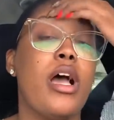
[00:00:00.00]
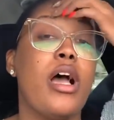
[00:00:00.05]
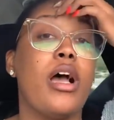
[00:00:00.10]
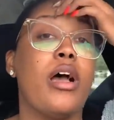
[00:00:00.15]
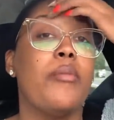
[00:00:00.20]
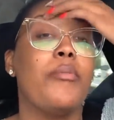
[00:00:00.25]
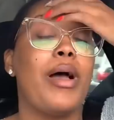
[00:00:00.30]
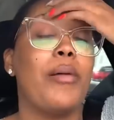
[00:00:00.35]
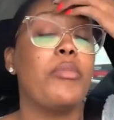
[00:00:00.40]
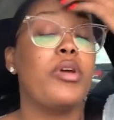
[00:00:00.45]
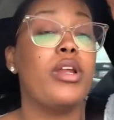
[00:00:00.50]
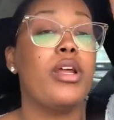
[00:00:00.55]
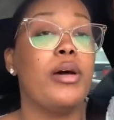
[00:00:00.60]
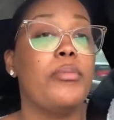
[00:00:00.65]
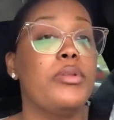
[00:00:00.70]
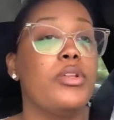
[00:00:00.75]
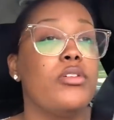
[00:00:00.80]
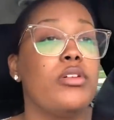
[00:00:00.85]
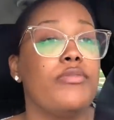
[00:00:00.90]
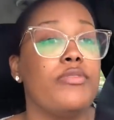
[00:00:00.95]
Um, I'm going to
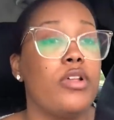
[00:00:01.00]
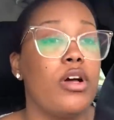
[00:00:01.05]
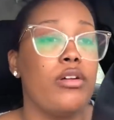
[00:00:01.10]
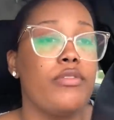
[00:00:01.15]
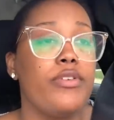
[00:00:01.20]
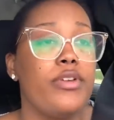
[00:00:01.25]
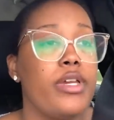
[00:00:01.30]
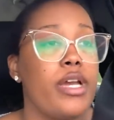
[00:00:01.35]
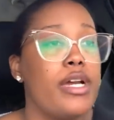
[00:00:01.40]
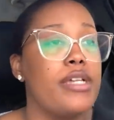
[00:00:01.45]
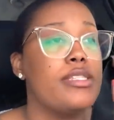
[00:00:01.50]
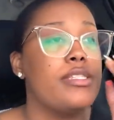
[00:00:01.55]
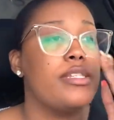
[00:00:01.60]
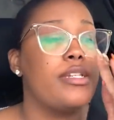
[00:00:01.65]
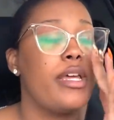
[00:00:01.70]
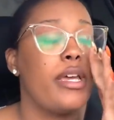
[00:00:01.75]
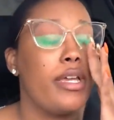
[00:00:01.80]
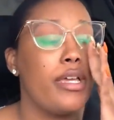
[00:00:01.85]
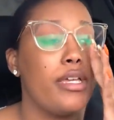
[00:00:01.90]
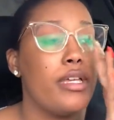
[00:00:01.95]
upload a vlog for you guys
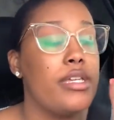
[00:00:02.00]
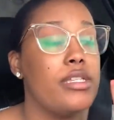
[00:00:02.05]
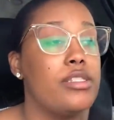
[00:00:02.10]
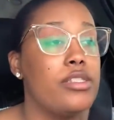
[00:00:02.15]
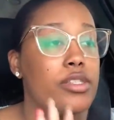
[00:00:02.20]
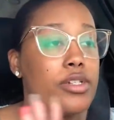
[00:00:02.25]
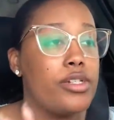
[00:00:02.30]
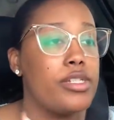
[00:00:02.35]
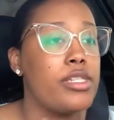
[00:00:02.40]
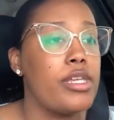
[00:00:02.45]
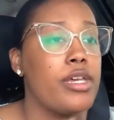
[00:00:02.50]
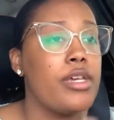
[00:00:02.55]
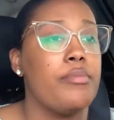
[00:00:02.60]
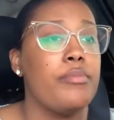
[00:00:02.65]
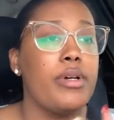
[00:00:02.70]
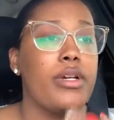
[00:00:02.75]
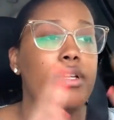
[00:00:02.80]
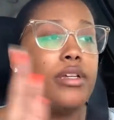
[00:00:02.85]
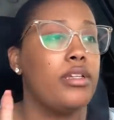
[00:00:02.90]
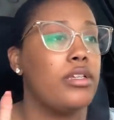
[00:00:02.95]
today. It's Thursday,
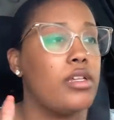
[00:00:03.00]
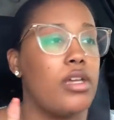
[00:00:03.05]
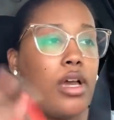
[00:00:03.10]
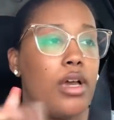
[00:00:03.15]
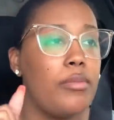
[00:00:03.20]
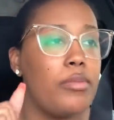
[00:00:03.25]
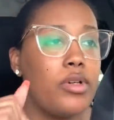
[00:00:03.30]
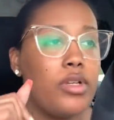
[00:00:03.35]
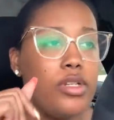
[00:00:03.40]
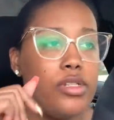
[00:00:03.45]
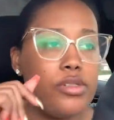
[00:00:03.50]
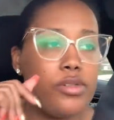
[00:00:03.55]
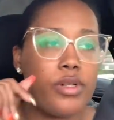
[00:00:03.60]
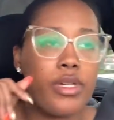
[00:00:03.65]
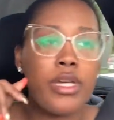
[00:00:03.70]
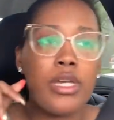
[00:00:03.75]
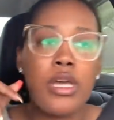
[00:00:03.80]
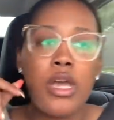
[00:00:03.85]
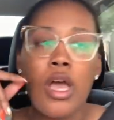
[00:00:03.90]
but I'm going to do it.